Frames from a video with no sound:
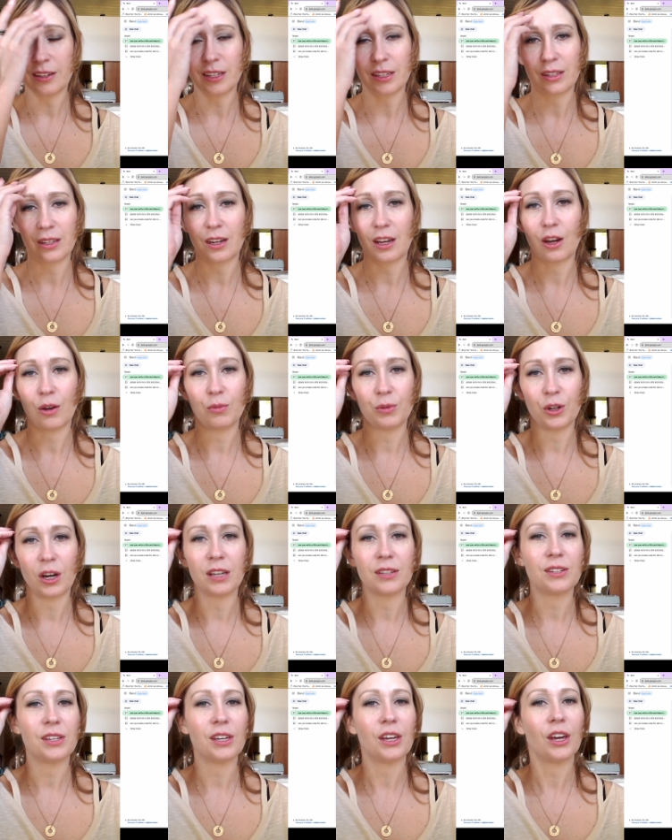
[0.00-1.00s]
It doesn't help your
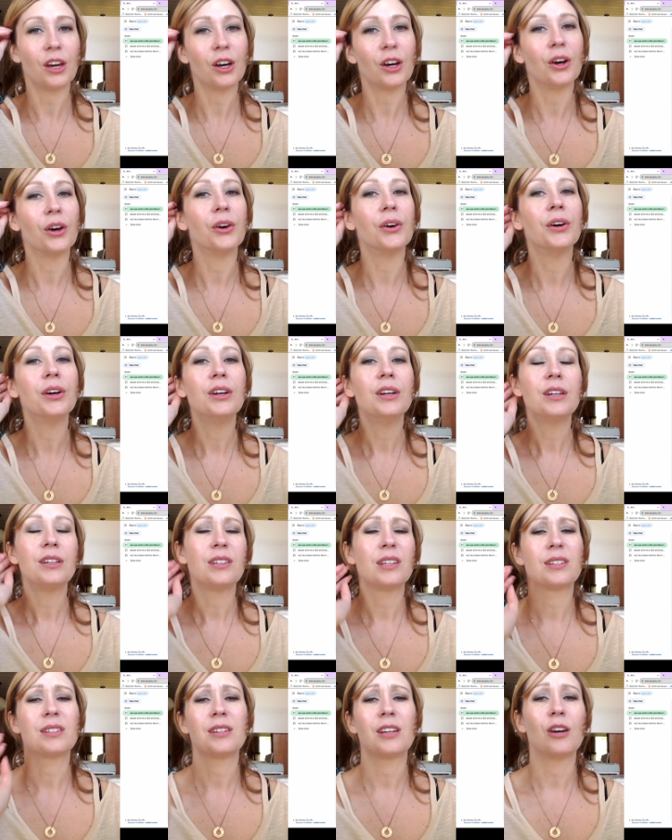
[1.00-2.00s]
S E O,
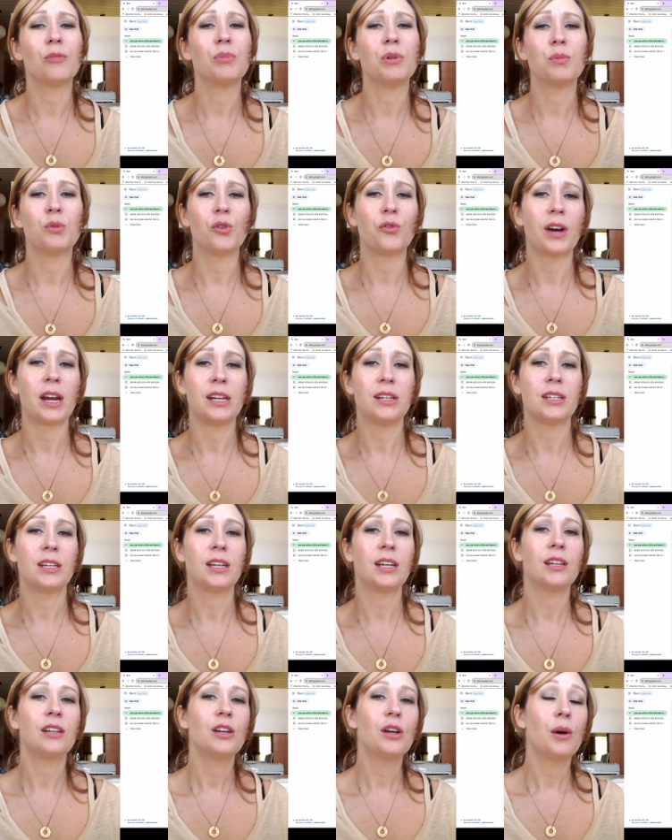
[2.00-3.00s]
doesn't help people find
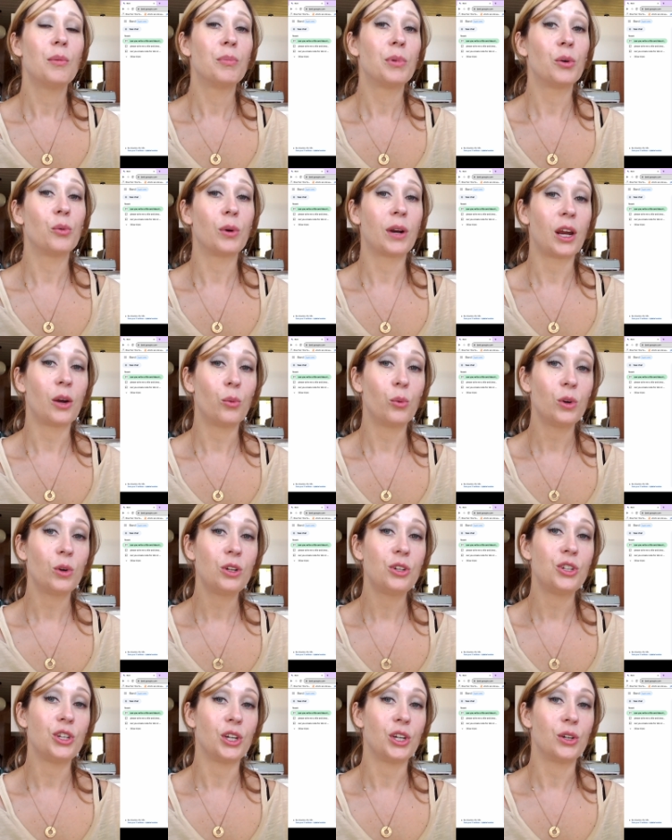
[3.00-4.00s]
it. But what I
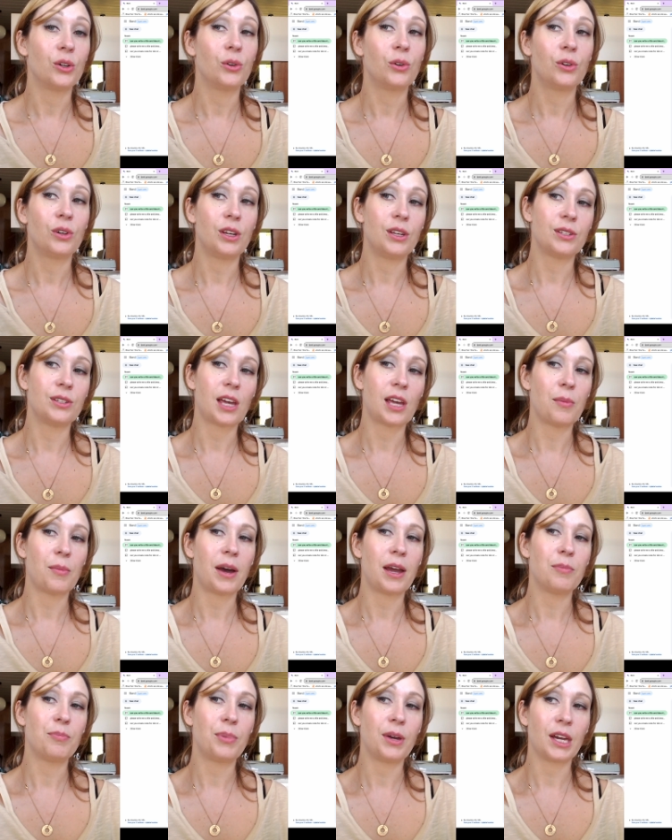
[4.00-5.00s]
would do is I
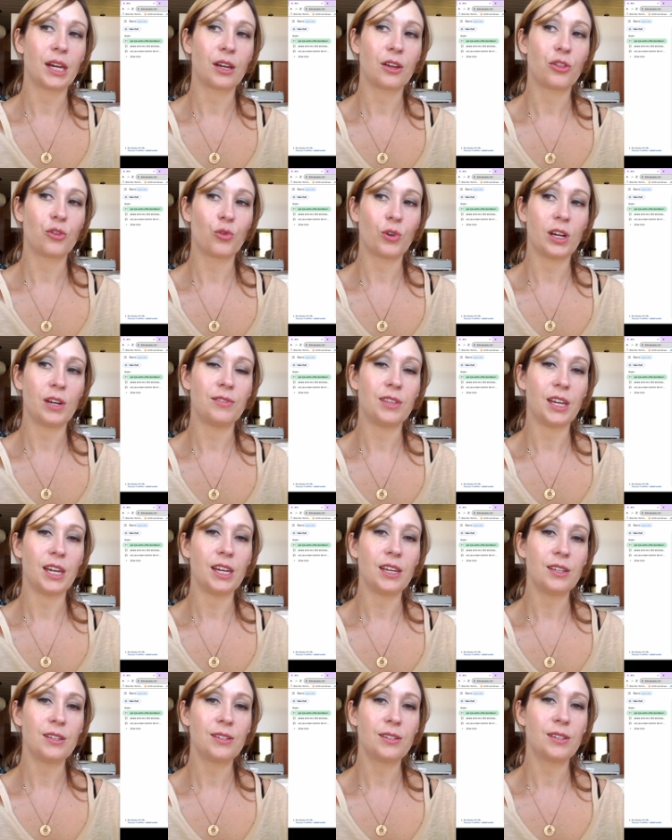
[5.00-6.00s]
might pick three of
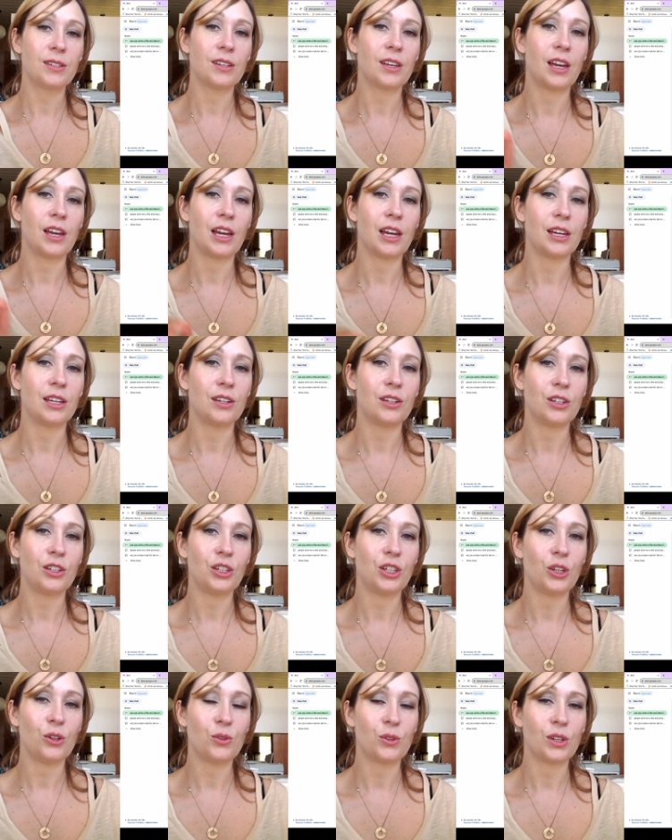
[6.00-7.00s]
these and
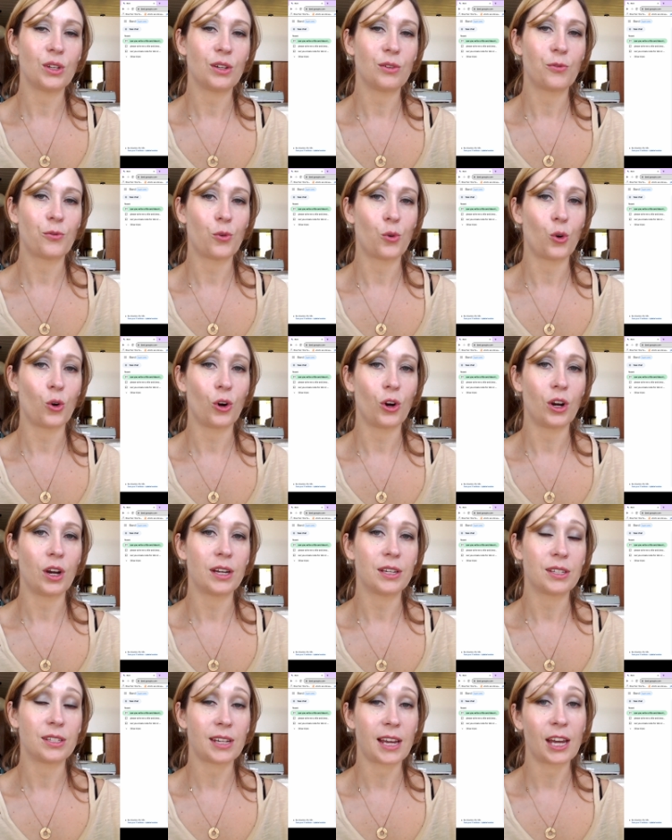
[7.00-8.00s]
use it for
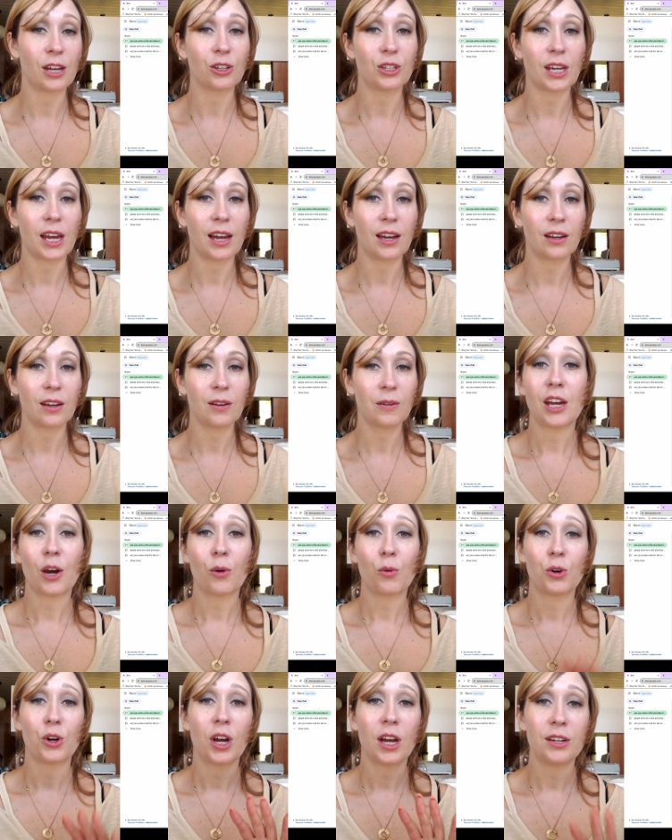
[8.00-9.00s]
a style tag. Now
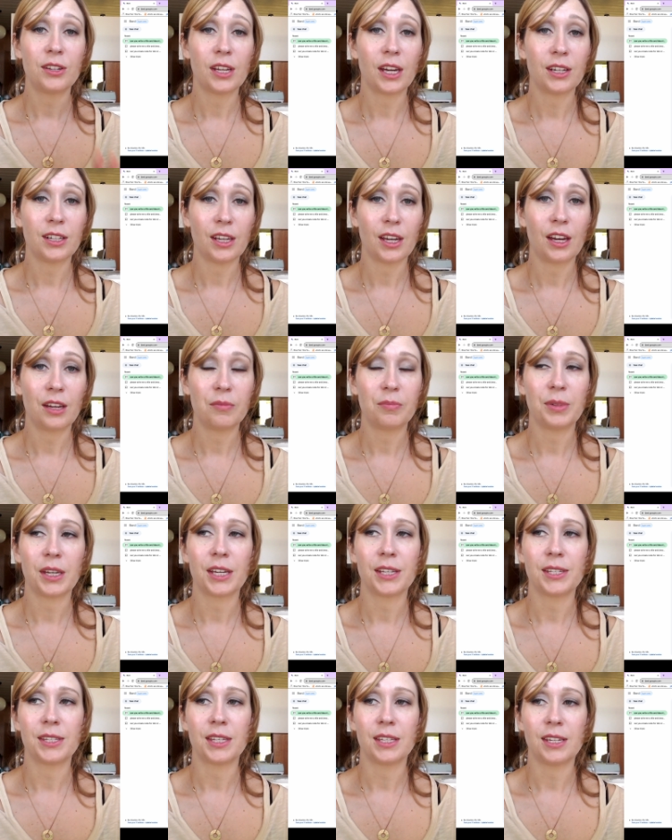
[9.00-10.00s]
we're not done yet,
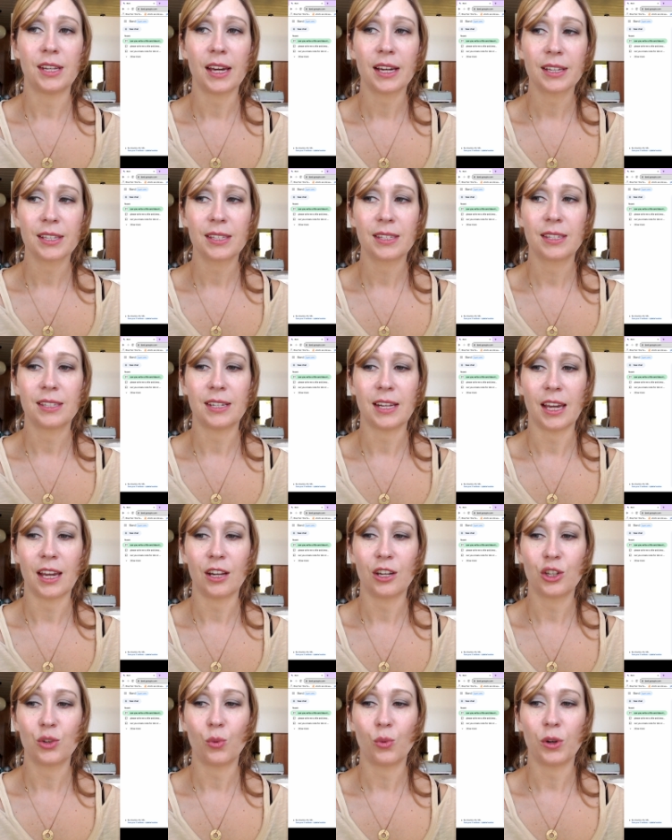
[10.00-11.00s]
because the next
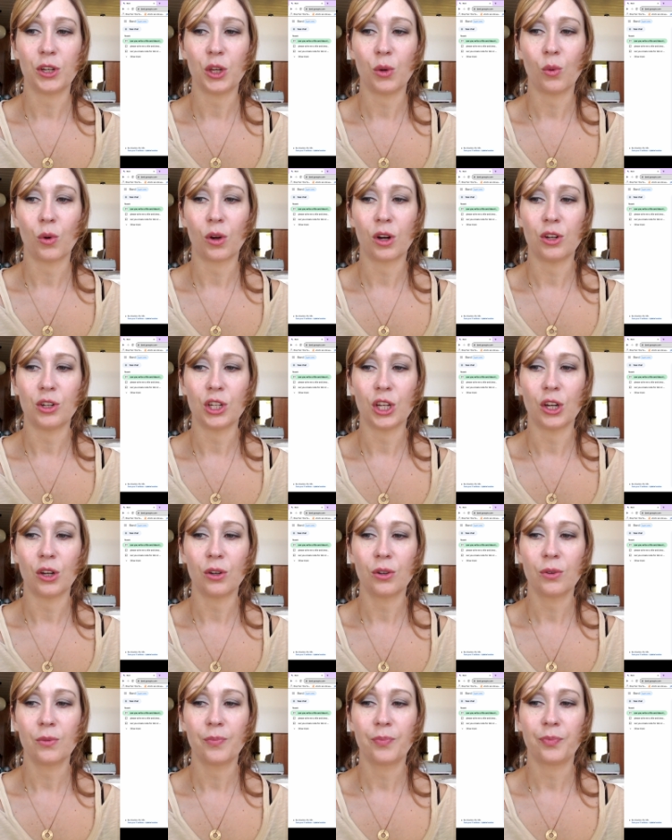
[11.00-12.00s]
stage, what you want to
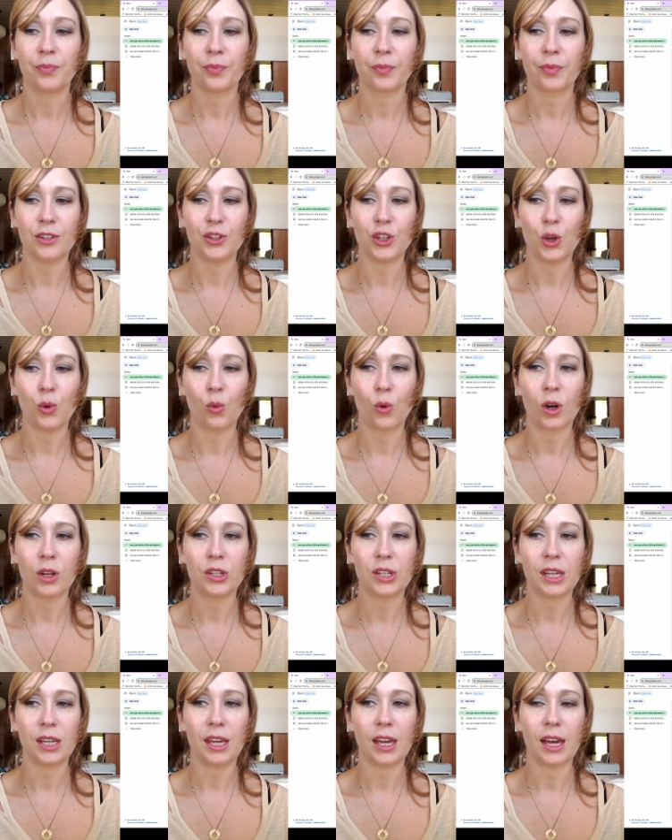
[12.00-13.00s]
do is you
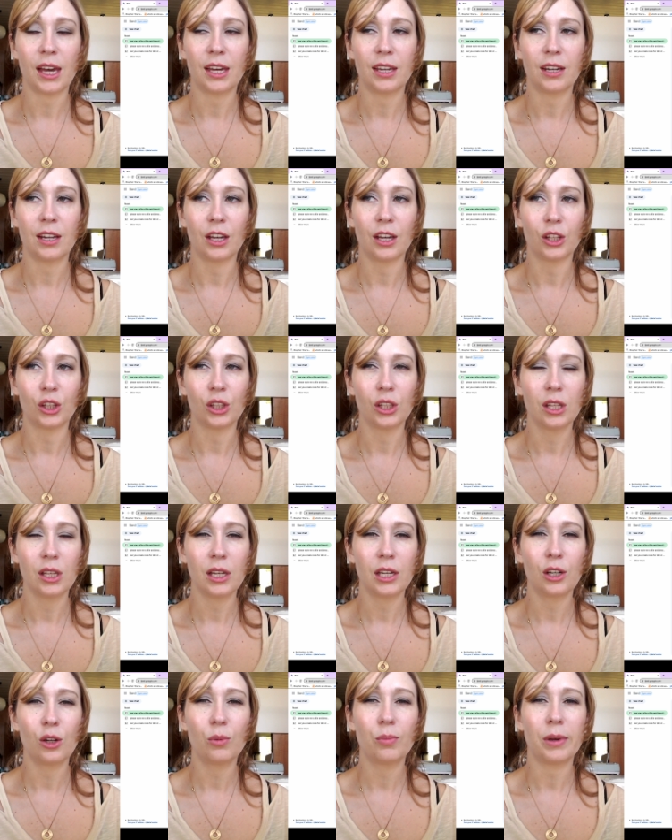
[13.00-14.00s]
want to get a
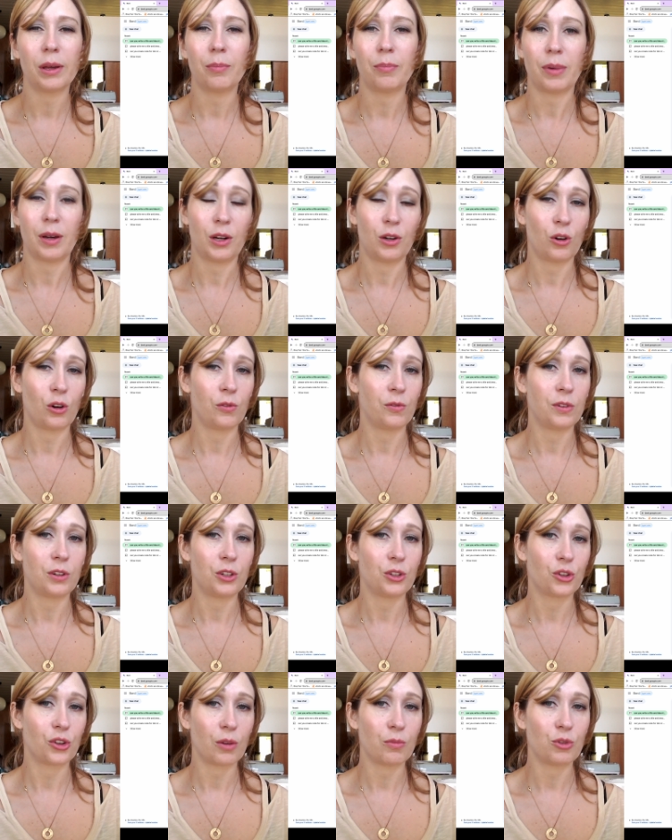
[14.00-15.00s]
little bit better of a
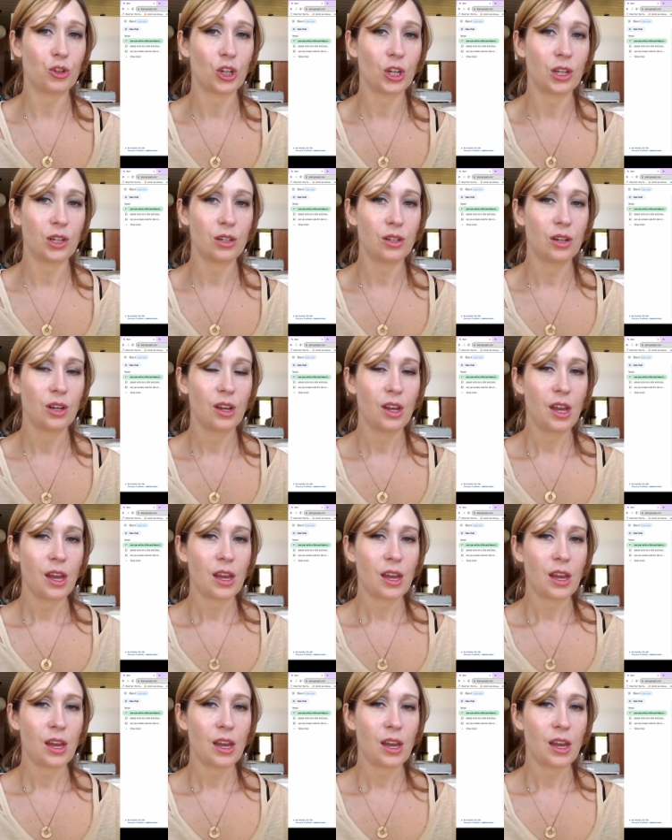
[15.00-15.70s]
description.